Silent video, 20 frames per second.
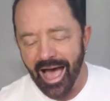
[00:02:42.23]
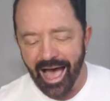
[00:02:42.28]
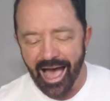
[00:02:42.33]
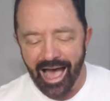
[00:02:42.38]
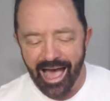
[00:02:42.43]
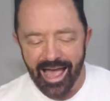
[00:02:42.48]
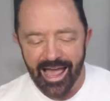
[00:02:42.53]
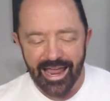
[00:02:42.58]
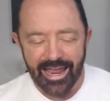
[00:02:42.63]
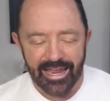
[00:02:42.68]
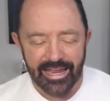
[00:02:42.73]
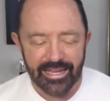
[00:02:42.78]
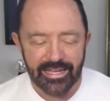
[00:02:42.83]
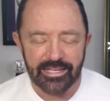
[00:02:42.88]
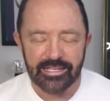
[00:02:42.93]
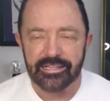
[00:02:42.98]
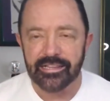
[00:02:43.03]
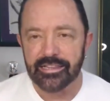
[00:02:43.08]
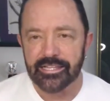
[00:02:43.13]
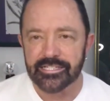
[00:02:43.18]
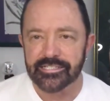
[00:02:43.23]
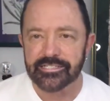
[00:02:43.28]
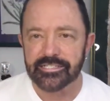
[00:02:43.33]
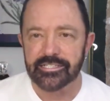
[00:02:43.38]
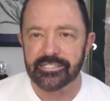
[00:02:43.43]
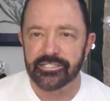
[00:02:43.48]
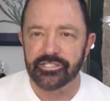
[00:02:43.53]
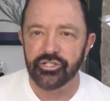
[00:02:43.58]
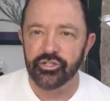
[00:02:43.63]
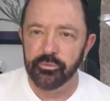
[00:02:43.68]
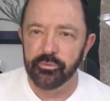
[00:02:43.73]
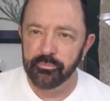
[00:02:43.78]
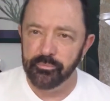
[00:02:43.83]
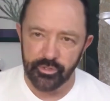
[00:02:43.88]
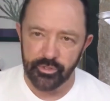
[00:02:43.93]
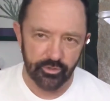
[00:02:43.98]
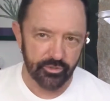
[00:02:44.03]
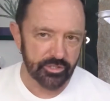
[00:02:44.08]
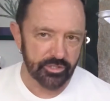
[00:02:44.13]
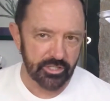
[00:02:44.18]
I listen to
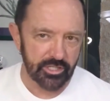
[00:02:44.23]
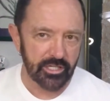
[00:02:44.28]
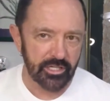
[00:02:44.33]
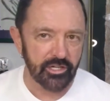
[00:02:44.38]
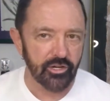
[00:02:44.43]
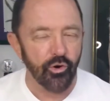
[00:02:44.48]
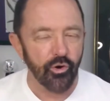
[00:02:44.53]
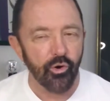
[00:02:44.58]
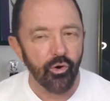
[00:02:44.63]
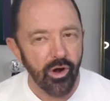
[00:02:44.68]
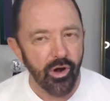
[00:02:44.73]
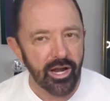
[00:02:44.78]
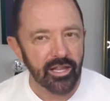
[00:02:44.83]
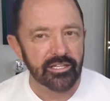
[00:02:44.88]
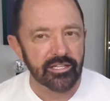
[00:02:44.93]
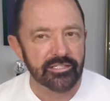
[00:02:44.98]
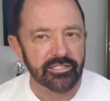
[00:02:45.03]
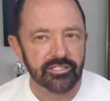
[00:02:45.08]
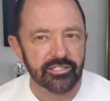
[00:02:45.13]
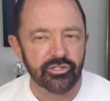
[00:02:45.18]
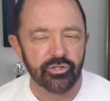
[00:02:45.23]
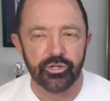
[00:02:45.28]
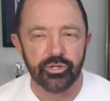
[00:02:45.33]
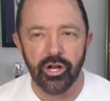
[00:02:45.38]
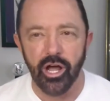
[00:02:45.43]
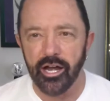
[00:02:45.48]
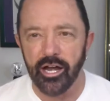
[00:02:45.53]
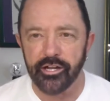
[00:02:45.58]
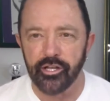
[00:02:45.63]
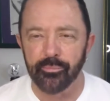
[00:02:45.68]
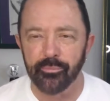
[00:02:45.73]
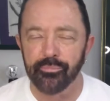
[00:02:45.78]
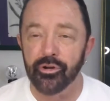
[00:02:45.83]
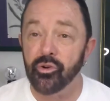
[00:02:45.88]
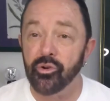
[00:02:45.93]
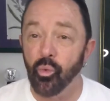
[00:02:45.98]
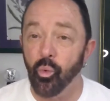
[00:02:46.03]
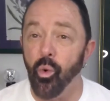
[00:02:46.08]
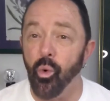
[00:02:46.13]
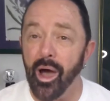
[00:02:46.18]
music or I listen to an
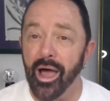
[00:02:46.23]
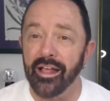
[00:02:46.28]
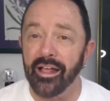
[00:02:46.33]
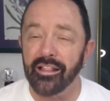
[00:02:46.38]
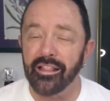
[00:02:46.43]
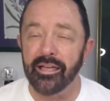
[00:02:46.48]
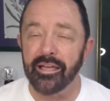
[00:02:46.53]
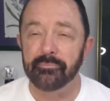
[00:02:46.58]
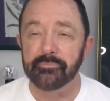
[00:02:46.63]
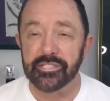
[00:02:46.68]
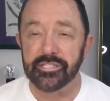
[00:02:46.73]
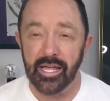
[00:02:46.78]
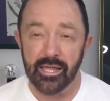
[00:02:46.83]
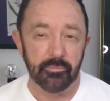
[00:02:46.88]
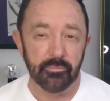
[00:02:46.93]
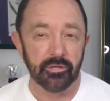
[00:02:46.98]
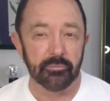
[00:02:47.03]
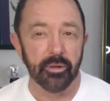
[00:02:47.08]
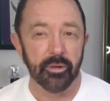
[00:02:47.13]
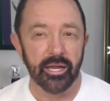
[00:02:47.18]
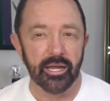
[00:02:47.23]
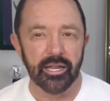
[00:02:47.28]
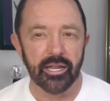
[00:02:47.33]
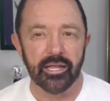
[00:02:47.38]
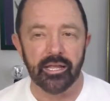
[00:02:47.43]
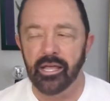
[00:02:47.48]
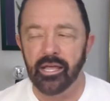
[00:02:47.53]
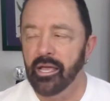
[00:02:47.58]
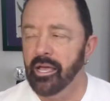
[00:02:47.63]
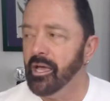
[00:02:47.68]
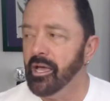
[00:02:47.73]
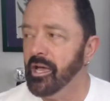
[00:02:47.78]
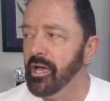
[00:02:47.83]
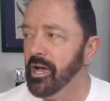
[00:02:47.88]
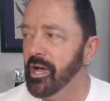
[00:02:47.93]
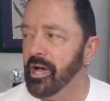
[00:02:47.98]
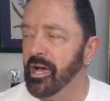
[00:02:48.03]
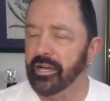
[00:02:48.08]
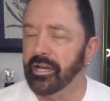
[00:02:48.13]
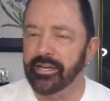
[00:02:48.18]
audiobook while I'm diamond painting.
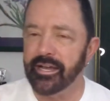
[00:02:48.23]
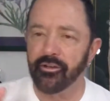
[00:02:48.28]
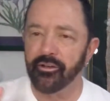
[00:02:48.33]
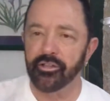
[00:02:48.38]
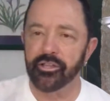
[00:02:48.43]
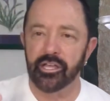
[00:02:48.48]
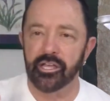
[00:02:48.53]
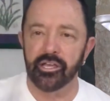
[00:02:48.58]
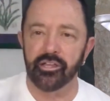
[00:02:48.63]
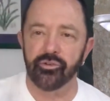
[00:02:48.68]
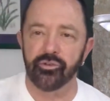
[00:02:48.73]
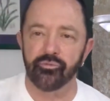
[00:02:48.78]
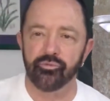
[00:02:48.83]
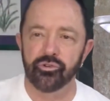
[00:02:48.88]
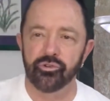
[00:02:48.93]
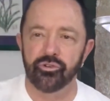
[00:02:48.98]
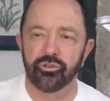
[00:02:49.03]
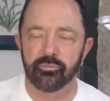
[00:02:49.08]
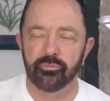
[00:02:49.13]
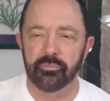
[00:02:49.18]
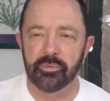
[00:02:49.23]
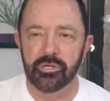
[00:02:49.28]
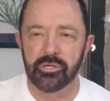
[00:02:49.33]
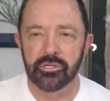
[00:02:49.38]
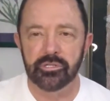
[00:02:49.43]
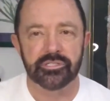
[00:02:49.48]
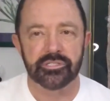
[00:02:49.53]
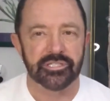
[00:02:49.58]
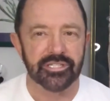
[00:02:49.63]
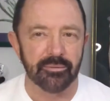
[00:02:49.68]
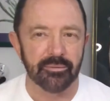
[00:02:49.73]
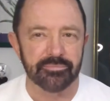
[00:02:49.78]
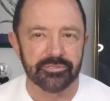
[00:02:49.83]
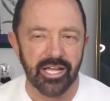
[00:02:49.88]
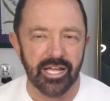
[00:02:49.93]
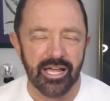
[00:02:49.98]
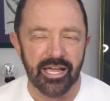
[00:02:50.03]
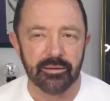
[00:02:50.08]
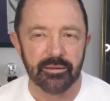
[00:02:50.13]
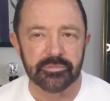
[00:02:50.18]
Uh, now, in the other room,
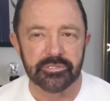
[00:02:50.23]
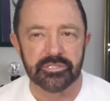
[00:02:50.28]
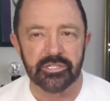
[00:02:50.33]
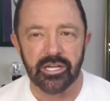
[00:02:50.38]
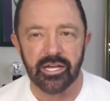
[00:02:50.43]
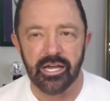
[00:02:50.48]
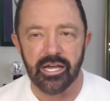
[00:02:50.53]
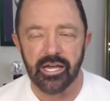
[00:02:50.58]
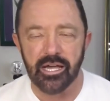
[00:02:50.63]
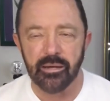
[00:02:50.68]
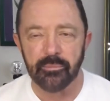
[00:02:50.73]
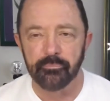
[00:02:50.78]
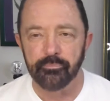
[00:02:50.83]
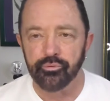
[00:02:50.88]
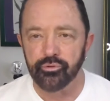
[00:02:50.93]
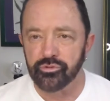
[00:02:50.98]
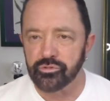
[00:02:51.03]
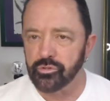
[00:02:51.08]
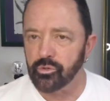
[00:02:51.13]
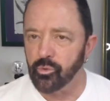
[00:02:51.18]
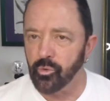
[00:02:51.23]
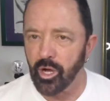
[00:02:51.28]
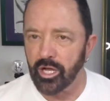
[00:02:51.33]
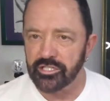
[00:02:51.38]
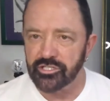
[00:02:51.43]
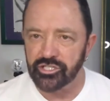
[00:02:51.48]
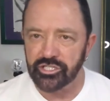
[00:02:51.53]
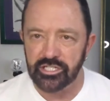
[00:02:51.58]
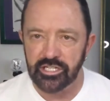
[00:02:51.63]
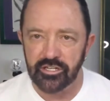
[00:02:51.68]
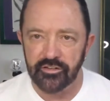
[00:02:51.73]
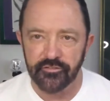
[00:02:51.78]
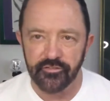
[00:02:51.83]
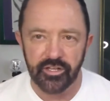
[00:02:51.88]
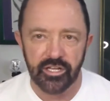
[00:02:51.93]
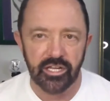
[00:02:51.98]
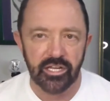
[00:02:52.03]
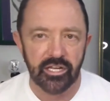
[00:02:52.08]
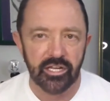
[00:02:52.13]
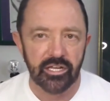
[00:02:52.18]
sometimes uh, Bruce will watch
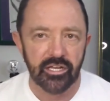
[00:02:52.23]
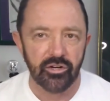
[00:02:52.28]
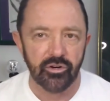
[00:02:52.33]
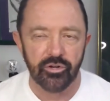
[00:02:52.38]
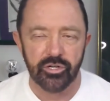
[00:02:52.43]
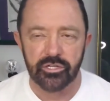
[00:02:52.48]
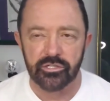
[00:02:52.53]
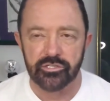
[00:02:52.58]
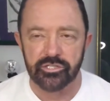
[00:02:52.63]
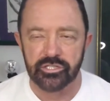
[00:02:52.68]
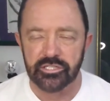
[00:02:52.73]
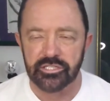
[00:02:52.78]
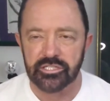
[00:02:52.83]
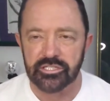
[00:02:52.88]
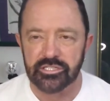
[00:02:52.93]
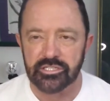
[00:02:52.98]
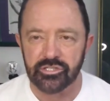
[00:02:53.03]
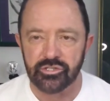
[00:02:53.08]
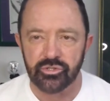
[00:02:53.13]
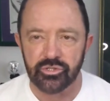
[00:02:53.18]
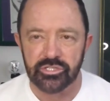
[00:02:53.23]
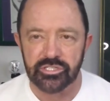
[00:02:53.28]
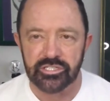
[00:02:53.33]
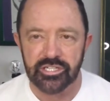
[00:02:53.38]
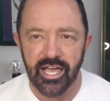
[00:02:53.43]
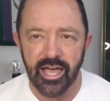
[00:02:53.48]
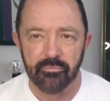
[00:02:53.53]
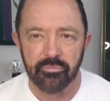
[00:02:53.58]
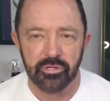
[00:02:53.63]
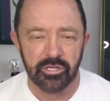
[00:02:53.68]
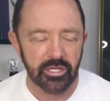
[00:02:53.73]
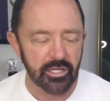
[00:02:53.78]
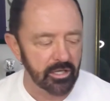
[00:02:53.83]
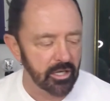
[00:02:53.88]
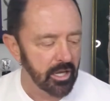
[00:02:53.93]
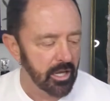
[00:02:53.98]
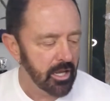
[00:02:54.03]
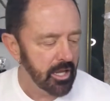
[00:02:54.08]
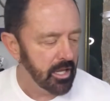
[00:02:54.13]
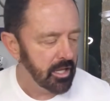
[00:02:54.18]
TV or he'll just listen to his tablet,